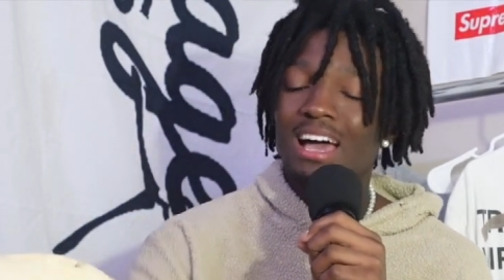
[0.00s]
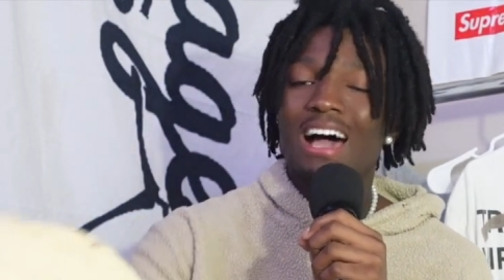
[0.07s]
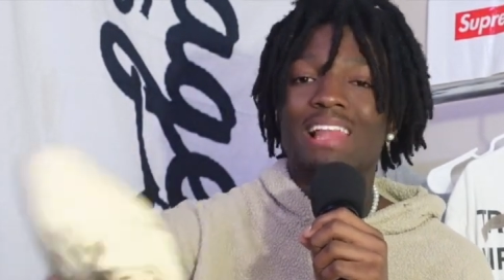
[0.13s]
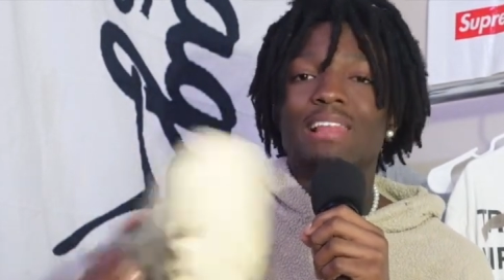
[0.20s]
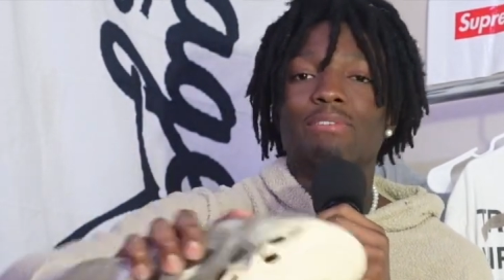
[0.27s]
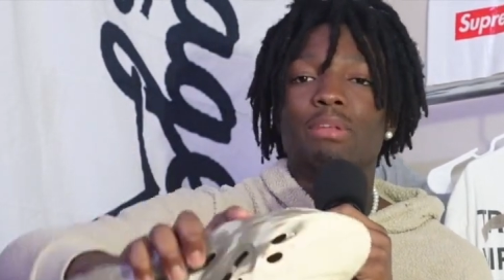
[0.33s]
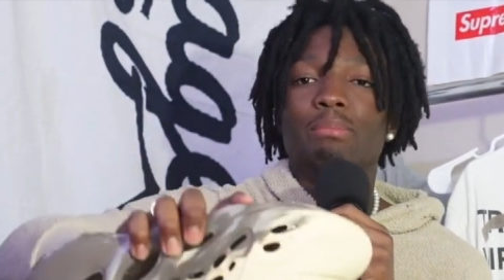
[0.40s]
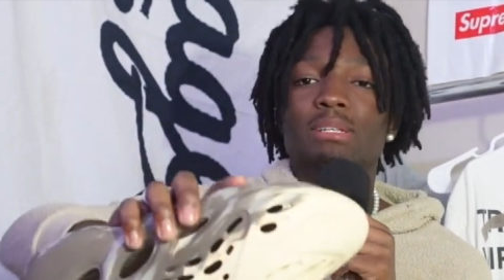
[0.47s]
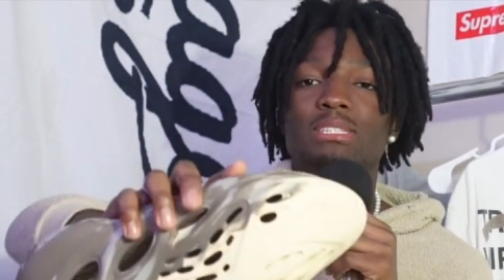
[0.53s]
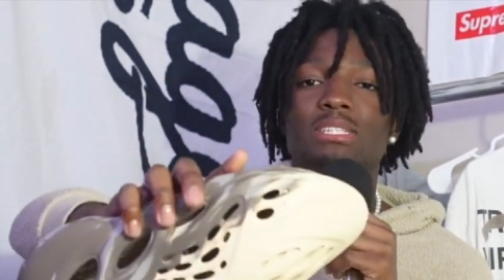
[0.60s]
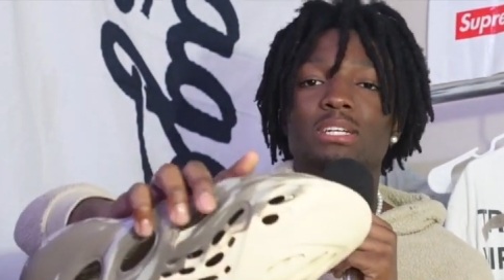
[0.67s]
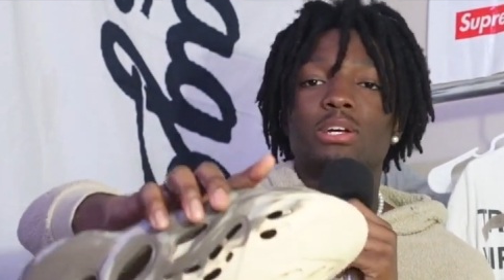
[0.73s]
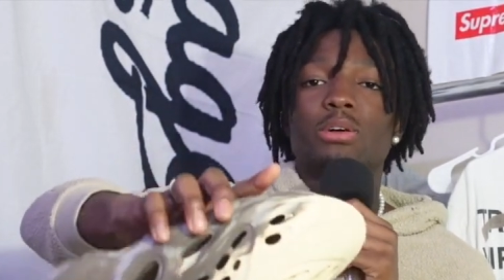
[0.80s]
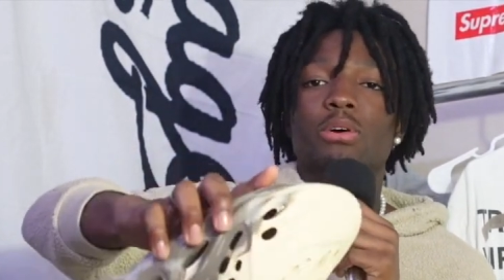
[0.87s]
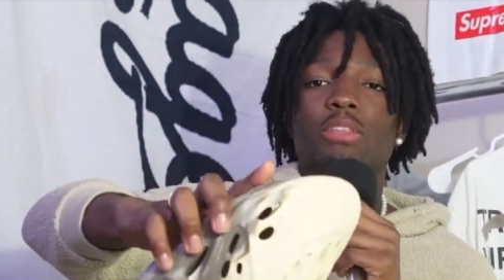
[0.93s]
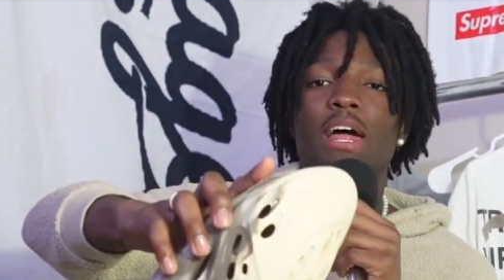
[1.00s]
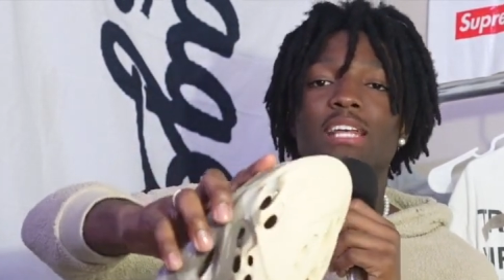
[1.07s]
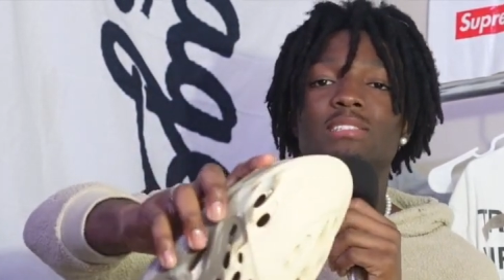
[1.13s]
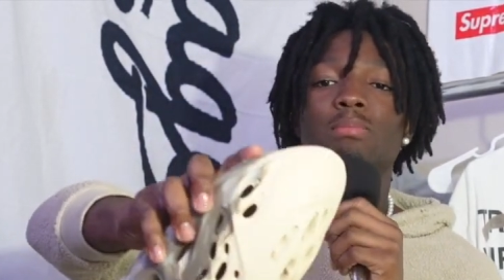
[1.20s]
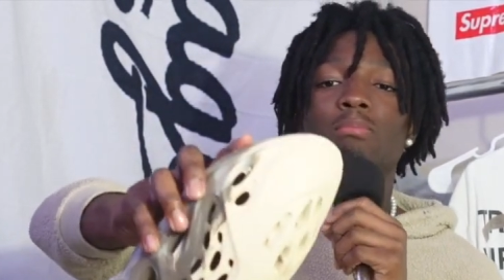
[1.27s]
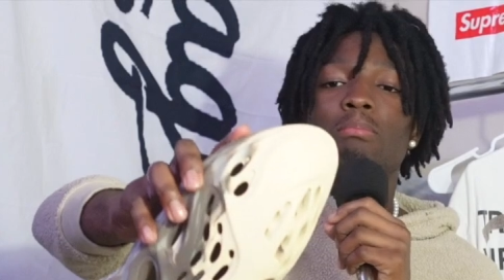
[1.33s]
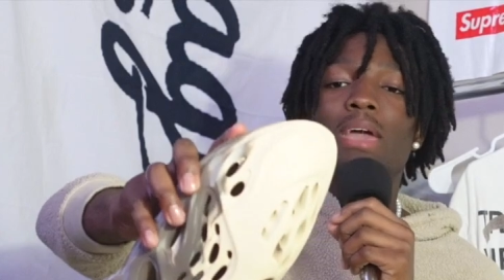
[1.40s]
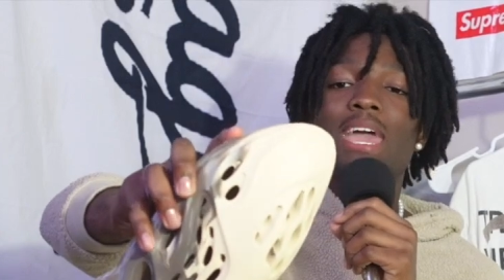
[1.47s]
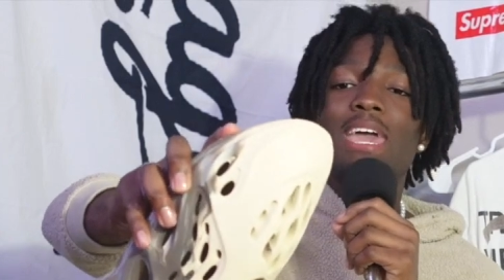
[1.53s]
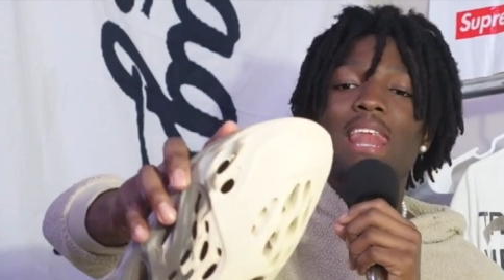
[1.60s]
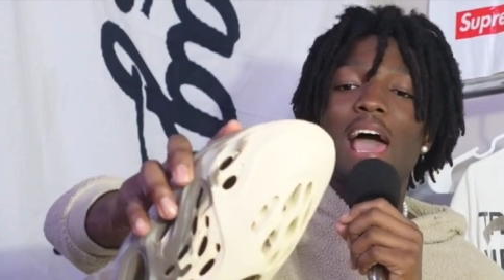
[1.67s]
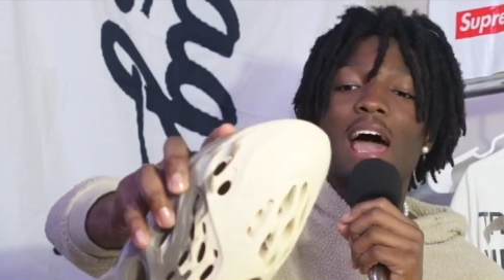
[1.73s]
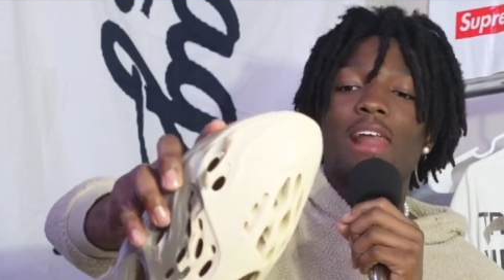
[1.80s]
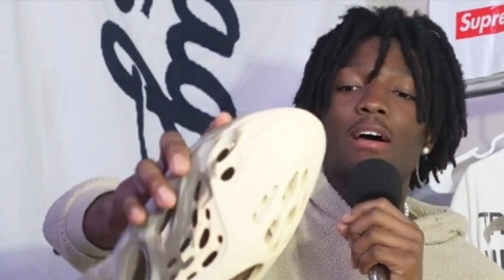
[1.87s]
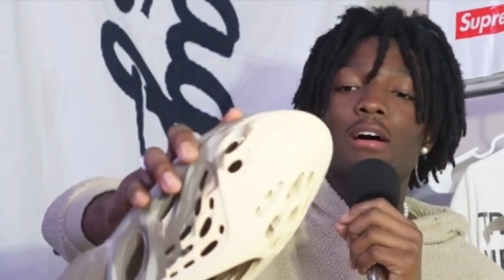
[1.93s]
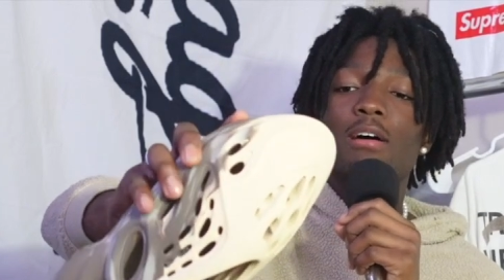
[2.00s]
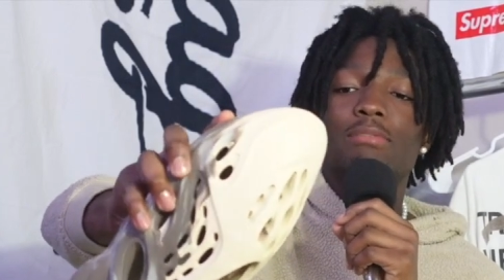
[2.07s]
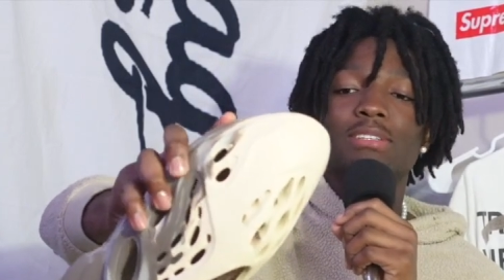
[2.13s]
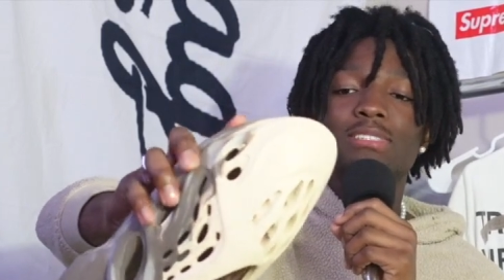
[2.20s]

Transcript: I love the material that it's made out of.